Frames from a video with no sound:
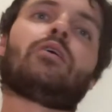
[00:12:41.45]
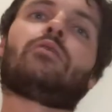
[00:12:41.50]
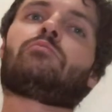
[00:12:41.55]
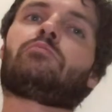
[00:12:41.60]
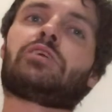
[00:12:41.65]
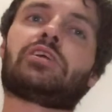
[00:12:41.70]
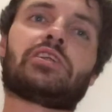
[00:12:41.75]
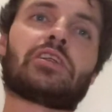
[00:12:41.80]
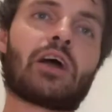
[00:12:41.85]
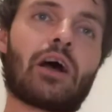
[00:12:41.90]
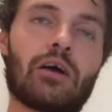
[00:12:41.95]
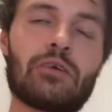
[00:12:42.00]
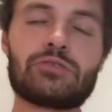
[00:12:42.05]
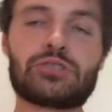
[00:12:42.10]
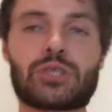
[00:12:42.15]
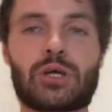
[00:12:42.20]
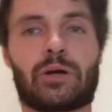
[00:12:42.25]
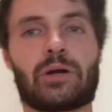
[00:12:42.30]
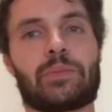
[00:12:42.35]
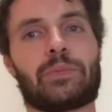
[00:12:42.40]
We know
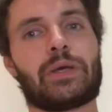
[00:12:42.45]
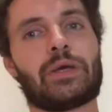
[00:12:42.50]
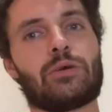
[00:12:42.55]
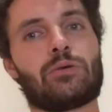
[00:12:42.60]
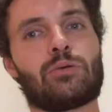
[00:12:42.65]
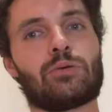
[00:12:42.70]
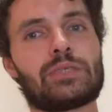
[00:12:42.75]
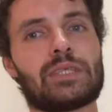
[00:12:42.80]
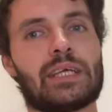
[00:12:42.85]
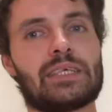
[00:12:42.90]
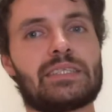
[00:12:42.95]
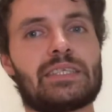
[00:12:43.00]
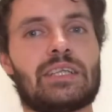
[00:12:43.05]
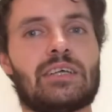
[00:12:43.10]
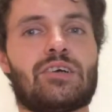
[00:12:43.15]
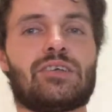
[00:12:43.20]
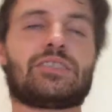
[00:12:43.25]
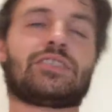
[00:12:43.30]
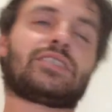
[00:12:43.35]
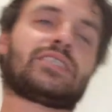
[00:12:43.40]
Joe O'B always has a
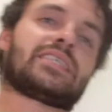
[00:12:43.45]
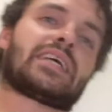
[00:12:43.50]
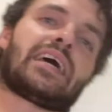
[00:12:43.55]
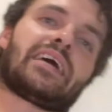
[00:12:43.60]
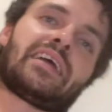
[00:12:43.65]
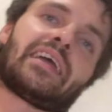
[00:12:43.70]
lot to say.